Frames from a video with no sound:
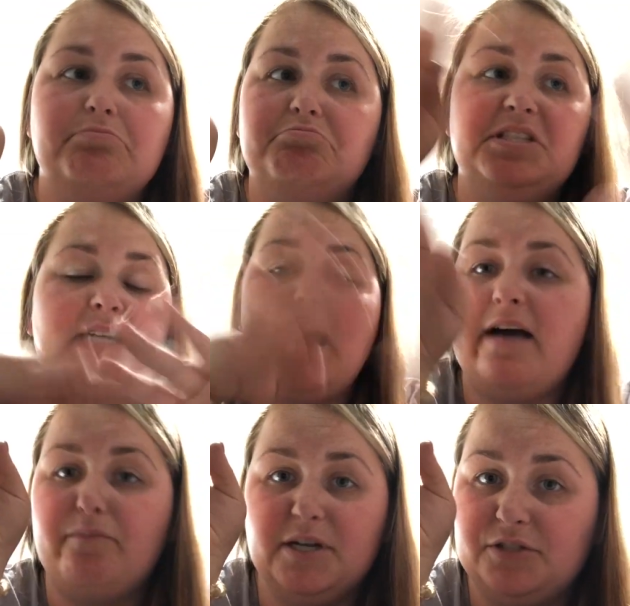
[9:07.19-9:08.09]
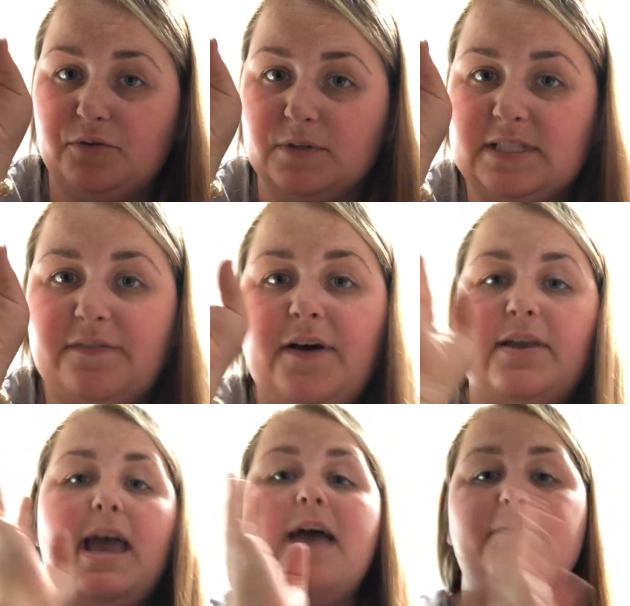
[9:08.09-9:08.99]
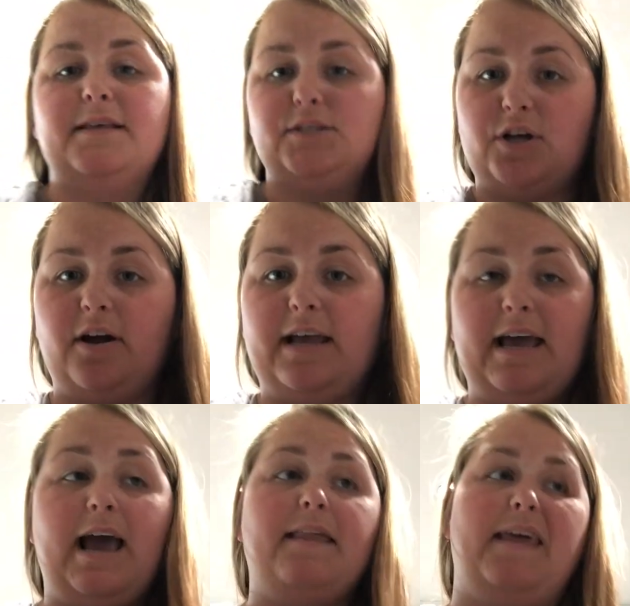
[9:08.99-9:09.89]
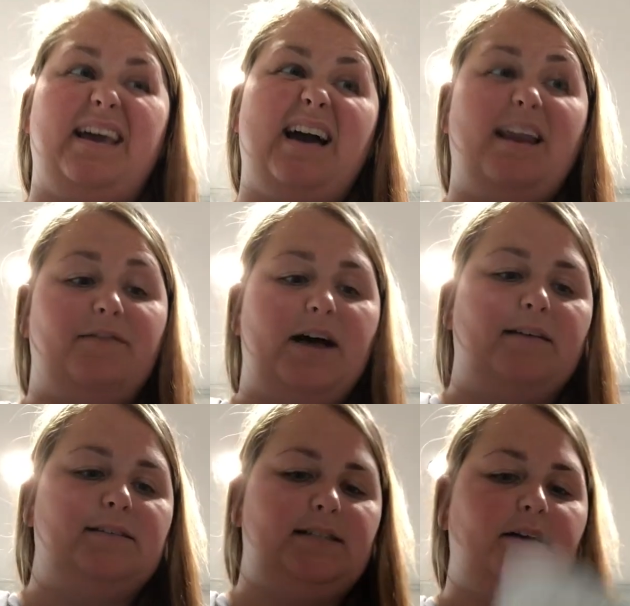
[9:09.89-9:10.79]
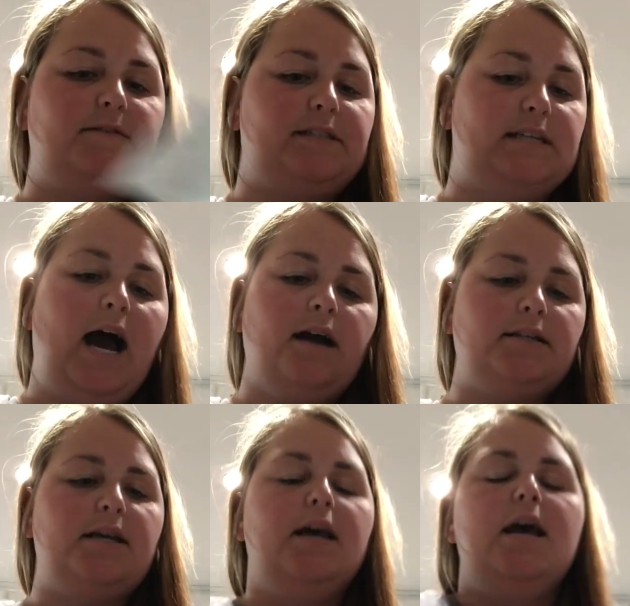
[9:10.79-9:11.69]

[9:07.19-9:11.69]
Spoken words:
does not have much school stuff out yet, and this Target had kind of a lot of stuff stocked,